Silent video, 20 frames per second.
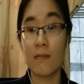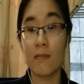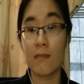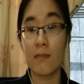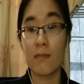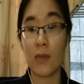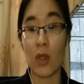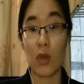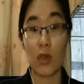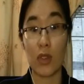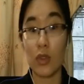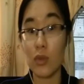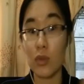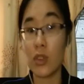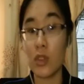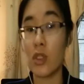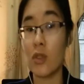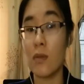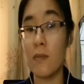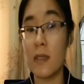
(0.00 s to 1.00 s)
or
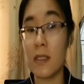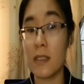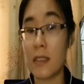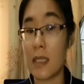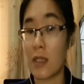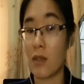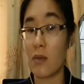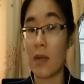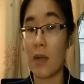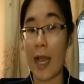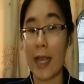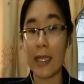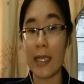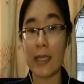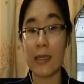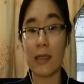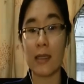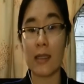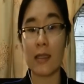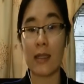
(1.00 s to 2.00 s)
YouTubers that you like?
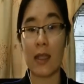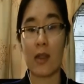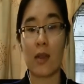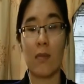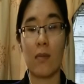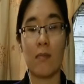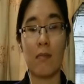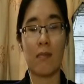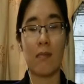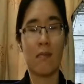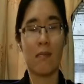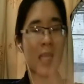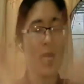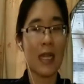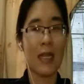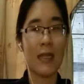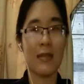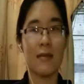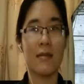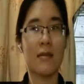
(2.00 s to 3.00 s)
That got
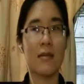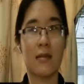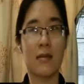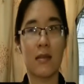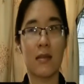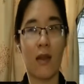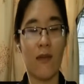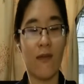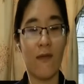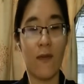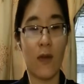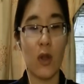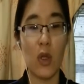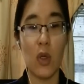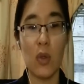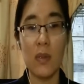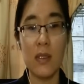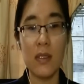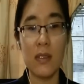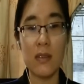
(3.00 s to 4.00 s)
millions of
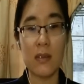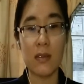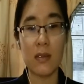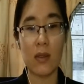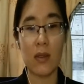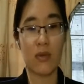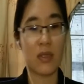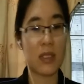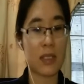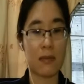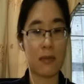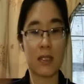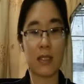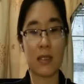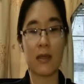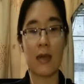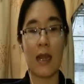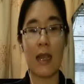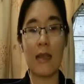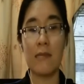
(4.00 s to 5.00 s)
followers or
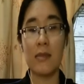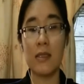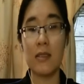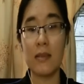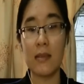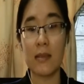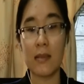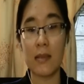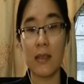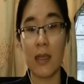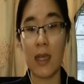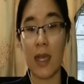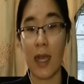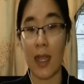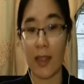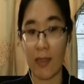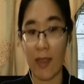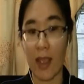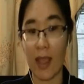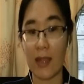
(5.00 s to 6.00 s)
subscribers?
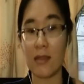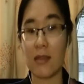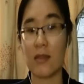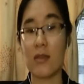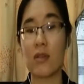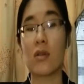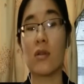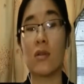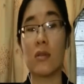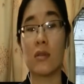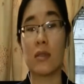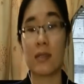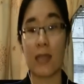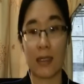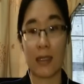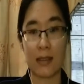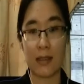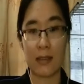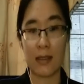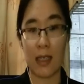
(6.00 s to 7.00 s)
That is called
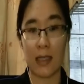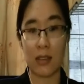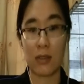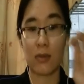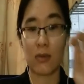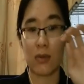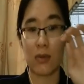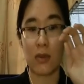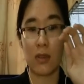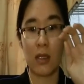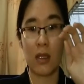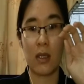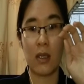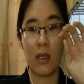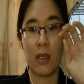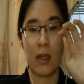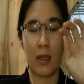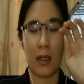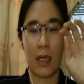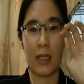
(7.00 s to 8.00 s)
successful.
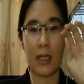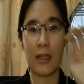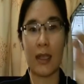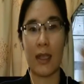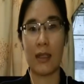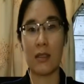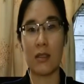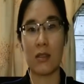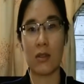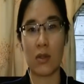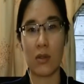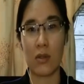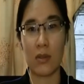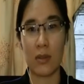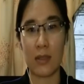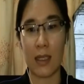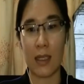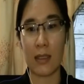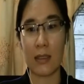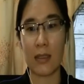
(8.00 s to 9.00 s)
And that is called
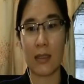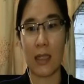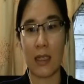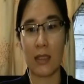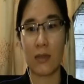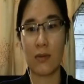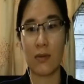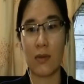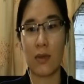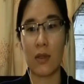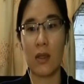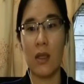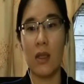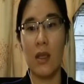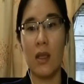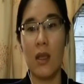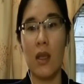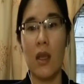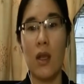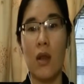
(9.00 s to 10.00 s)
success.
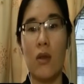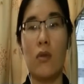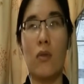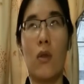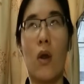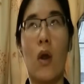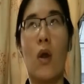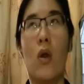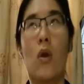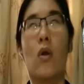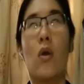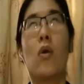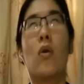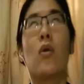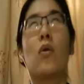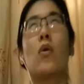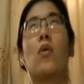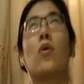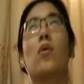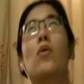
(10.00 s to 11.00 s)

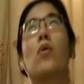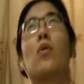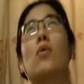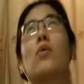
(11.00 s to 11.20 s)
Rose